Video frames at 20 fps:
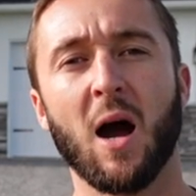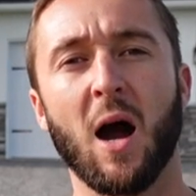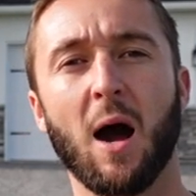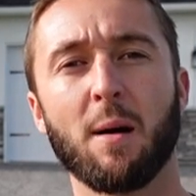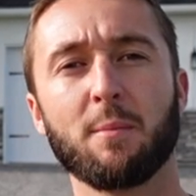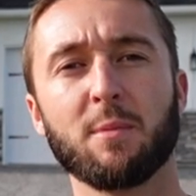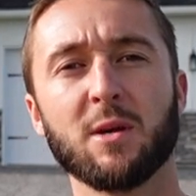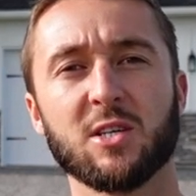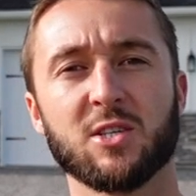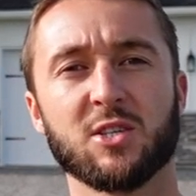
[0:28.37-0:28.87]

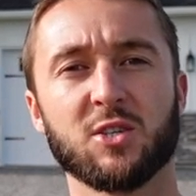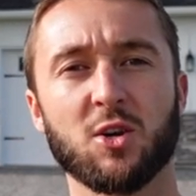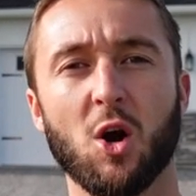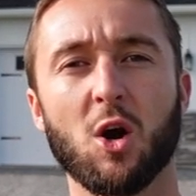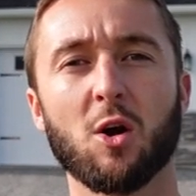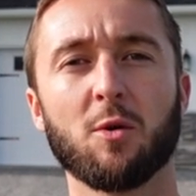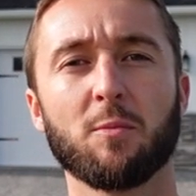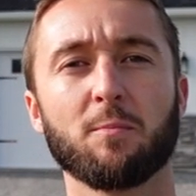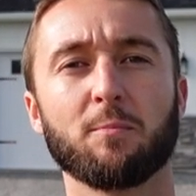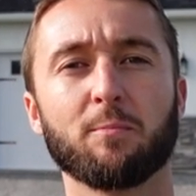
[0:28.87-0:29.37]
I'm gonna
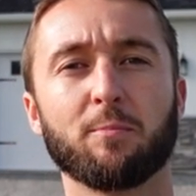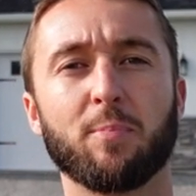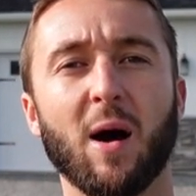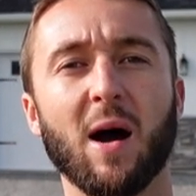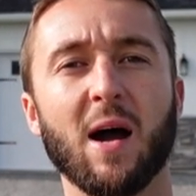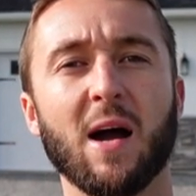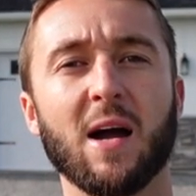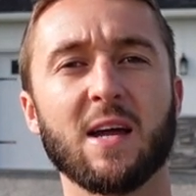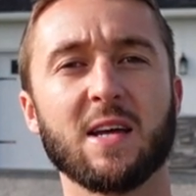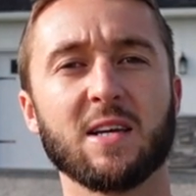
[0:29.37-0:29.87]
start
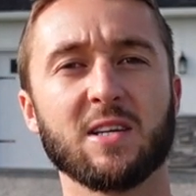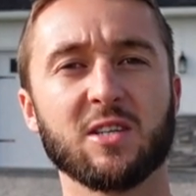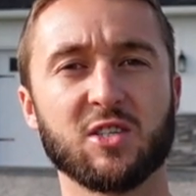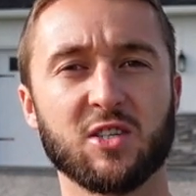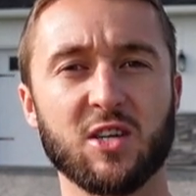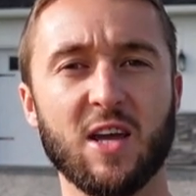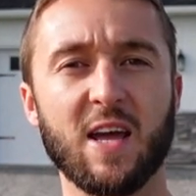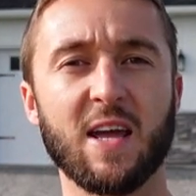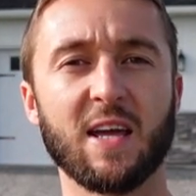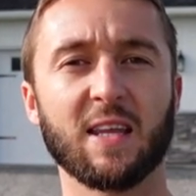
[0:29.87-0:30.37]
by
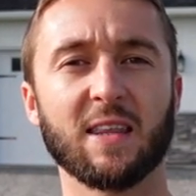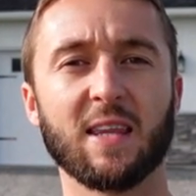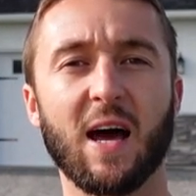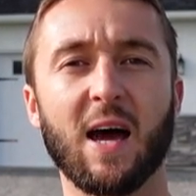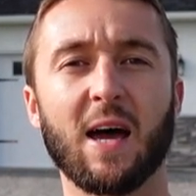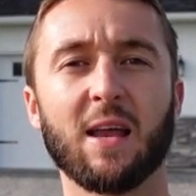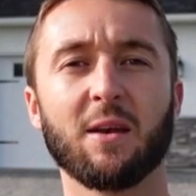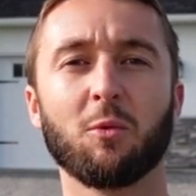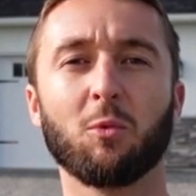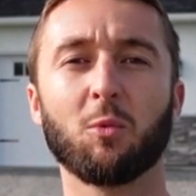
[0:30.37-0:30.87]
saying
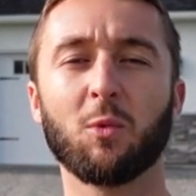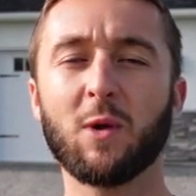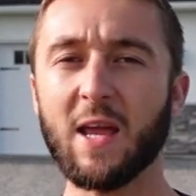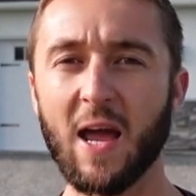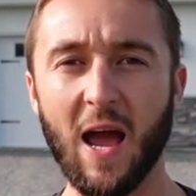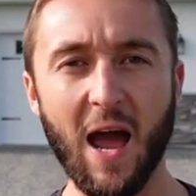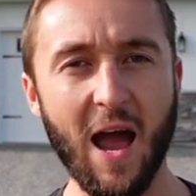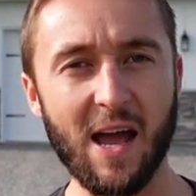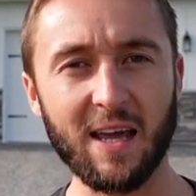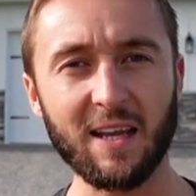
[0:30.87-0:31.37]
that
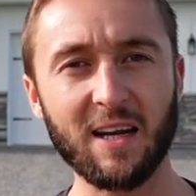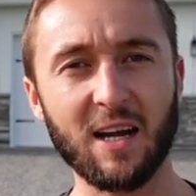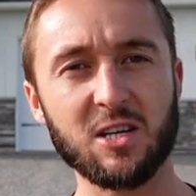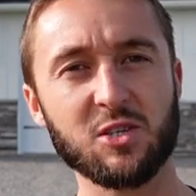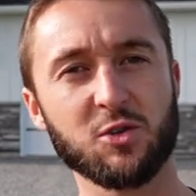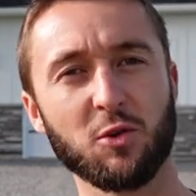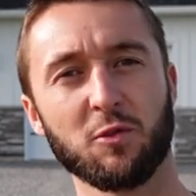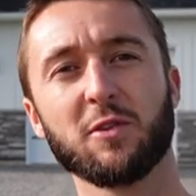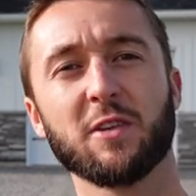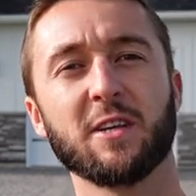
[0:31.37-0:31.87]
we
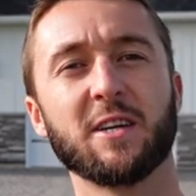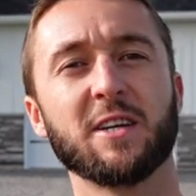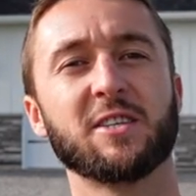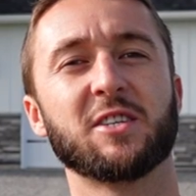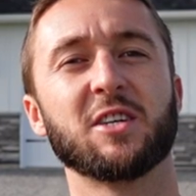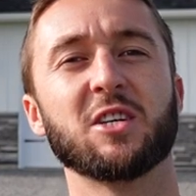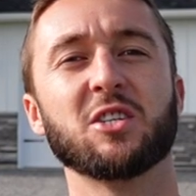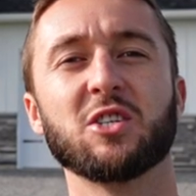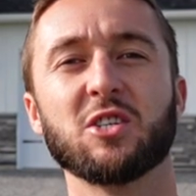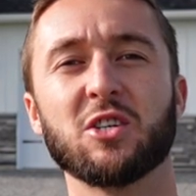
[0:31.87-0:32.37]
agonized over the
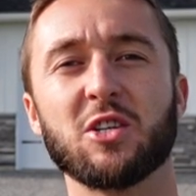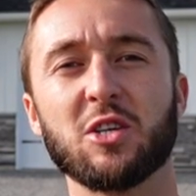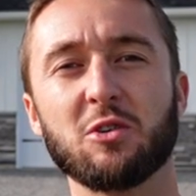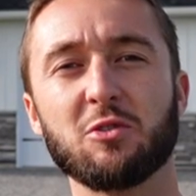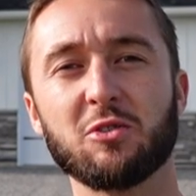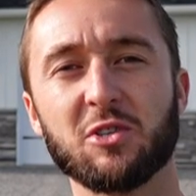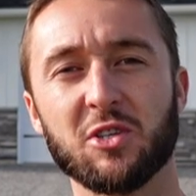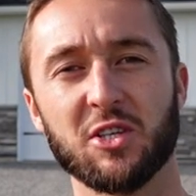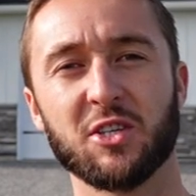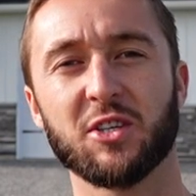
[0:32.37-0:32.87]
decision to
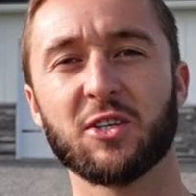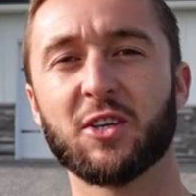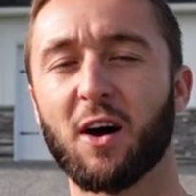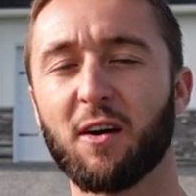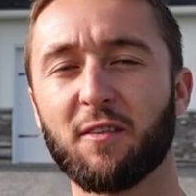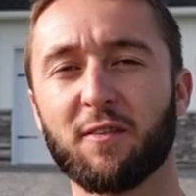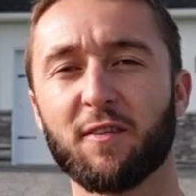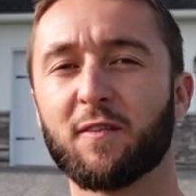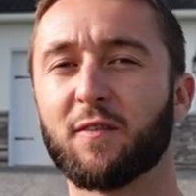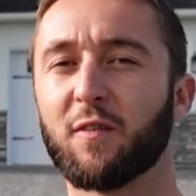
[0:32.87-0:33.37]
use this
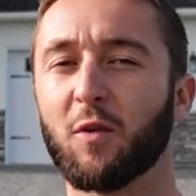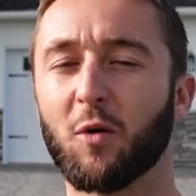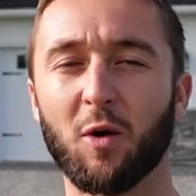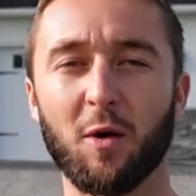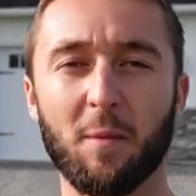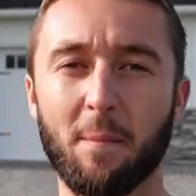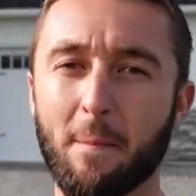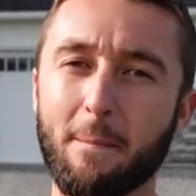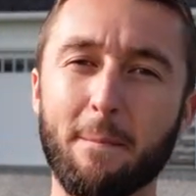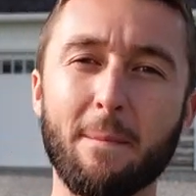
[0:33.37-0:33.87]
stuff
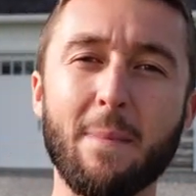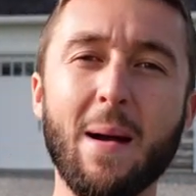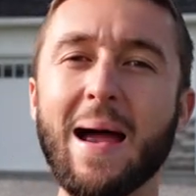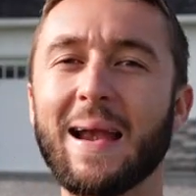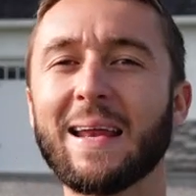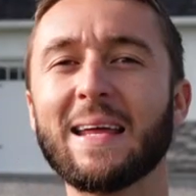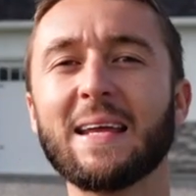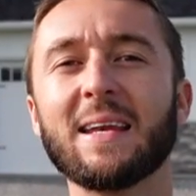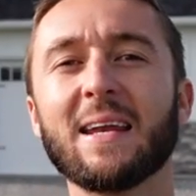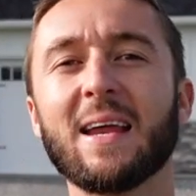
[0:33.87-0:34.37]
for
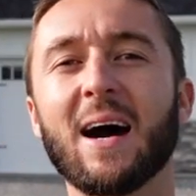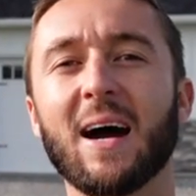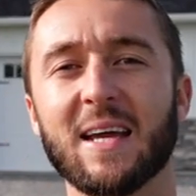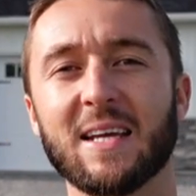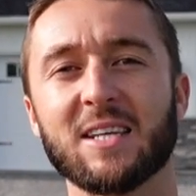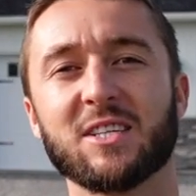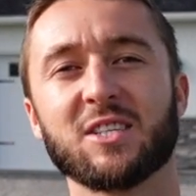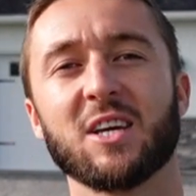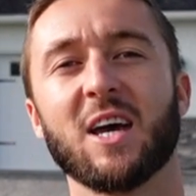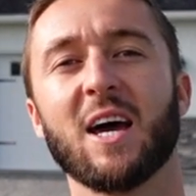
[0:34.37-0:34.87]
many
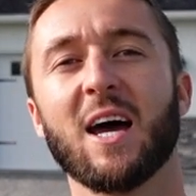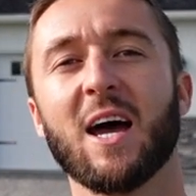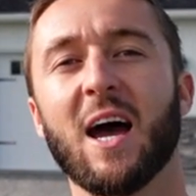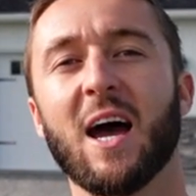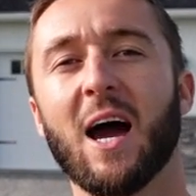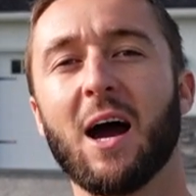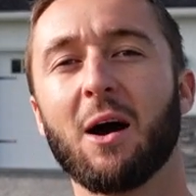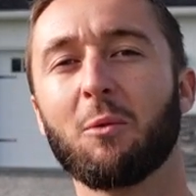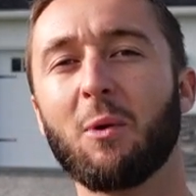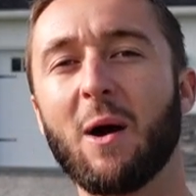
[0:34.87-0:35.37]
nights
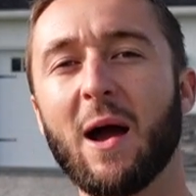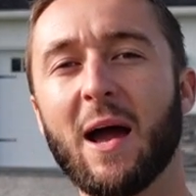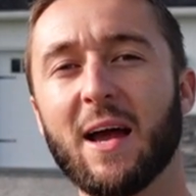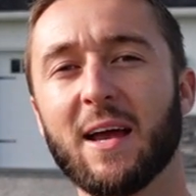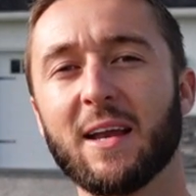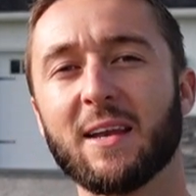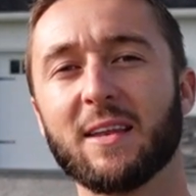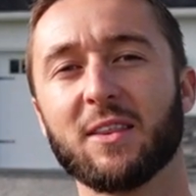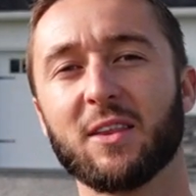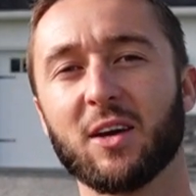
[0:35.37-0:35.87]

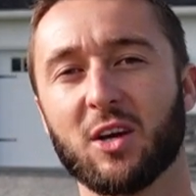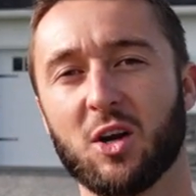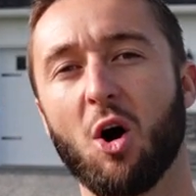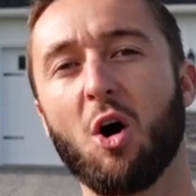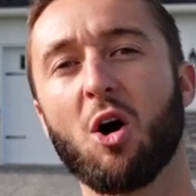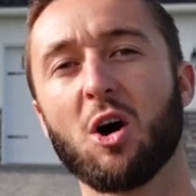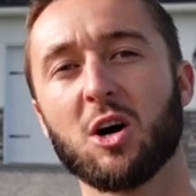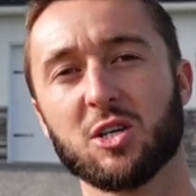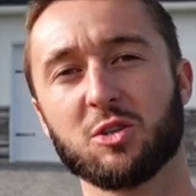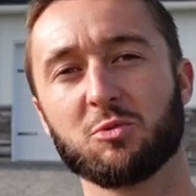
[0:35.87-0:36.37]
when the
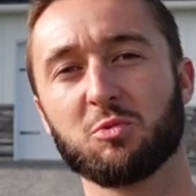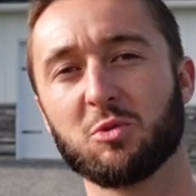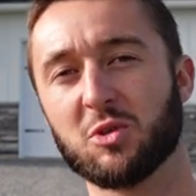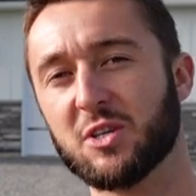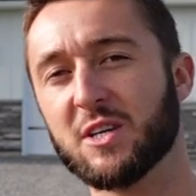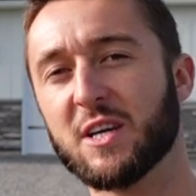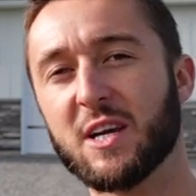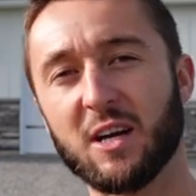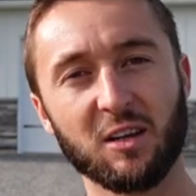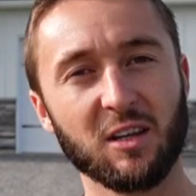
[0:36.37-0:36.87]
cost
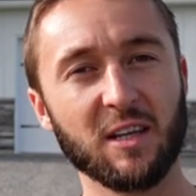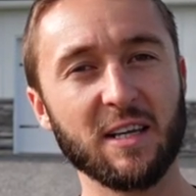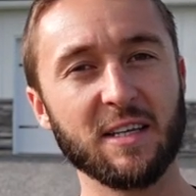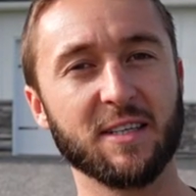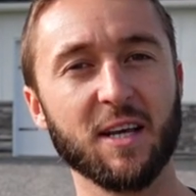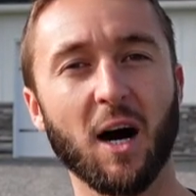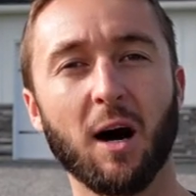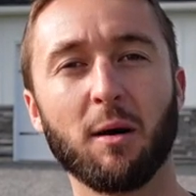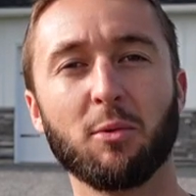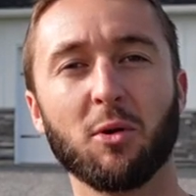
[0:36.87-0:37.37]
was nearly
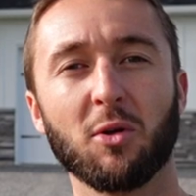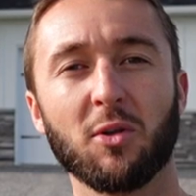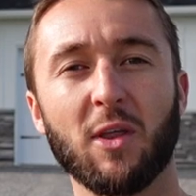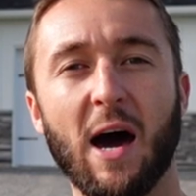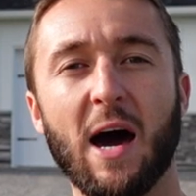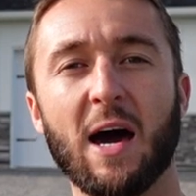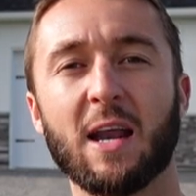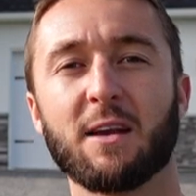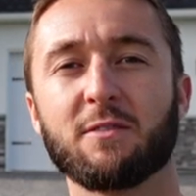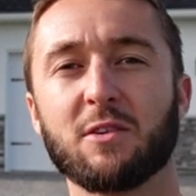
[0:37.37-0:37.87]
double
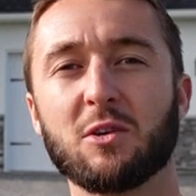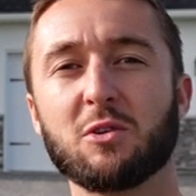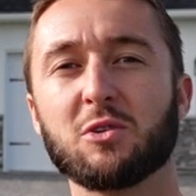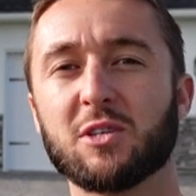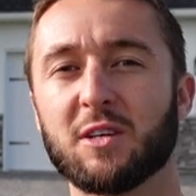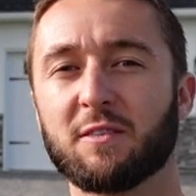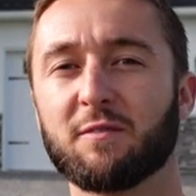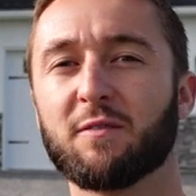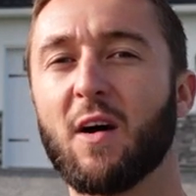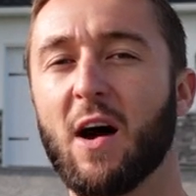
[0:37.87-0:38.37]
that of
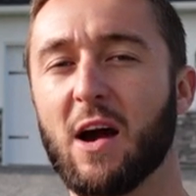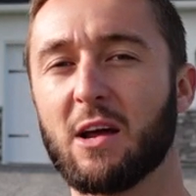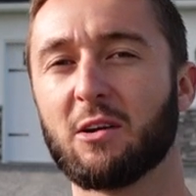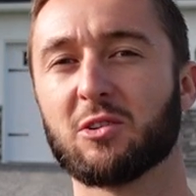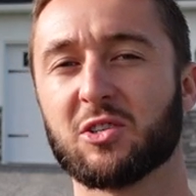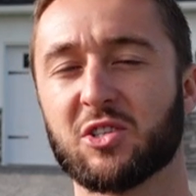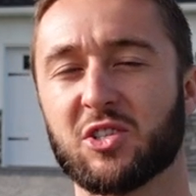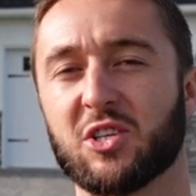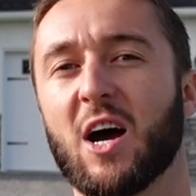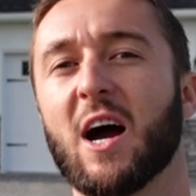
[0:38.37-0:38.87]
using
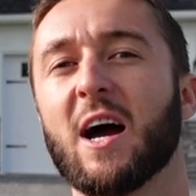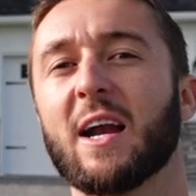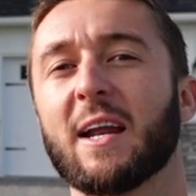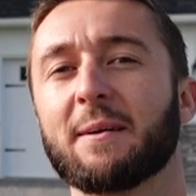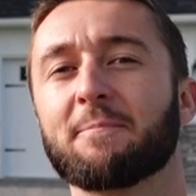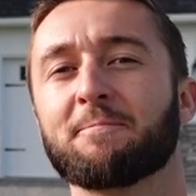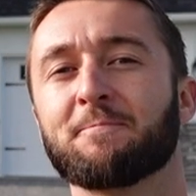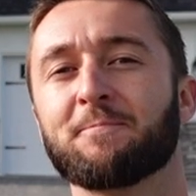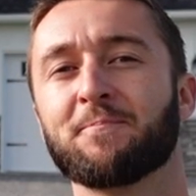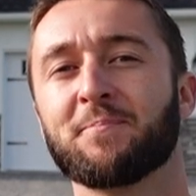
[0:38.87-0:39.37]
vinyl
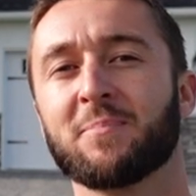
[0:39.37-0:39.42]
siding.